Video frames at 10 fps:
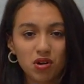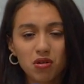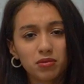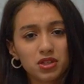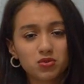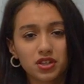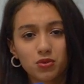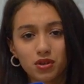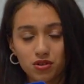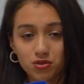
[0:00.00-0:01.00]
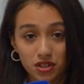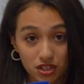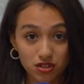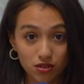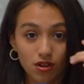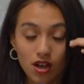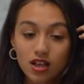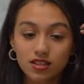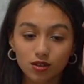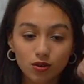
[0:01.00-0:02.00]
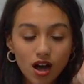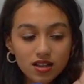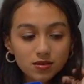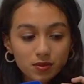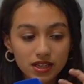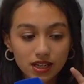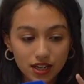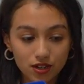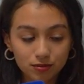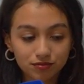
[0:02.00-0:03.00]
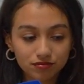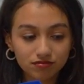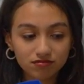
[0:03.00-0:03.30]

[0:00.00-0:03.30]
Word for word: probably twenty-one or twenty-two. So us being here